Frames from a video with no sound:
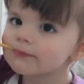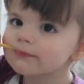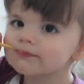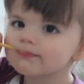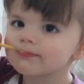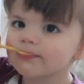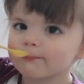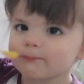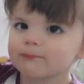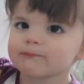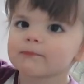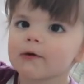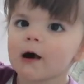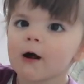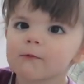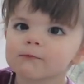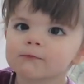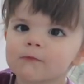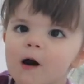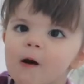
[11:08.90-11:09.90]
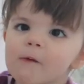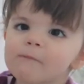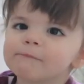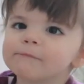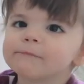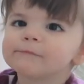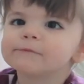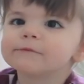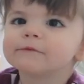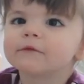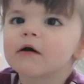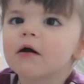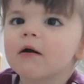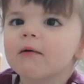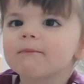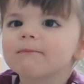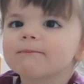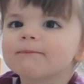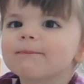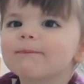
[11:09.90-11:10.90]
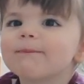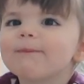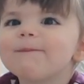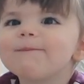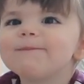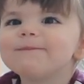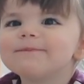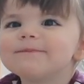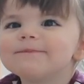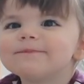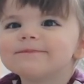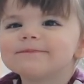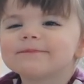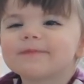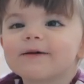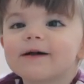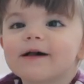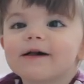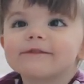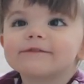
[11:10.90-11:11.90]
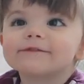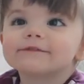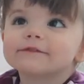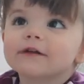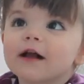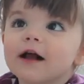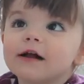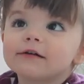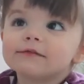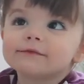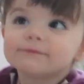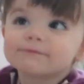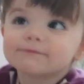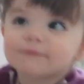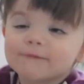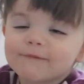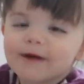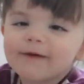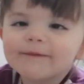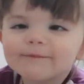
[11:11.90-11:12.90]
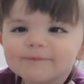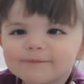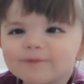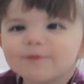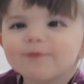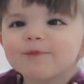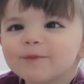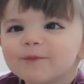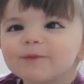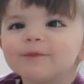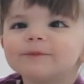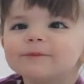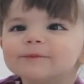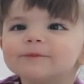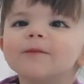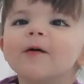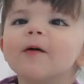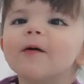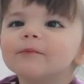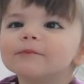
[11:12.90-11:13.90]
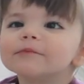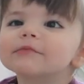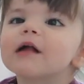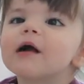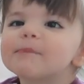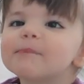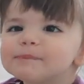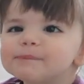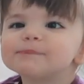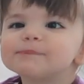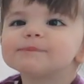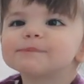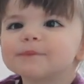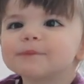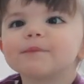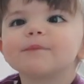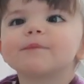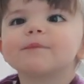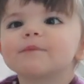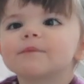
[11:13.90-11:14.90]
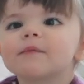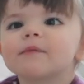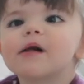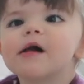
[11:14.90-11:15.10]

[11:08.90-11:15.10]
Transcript: Yeah, is it good? Mm-hmm. Nummy nummy got? Mm-hmm. Thumbs up.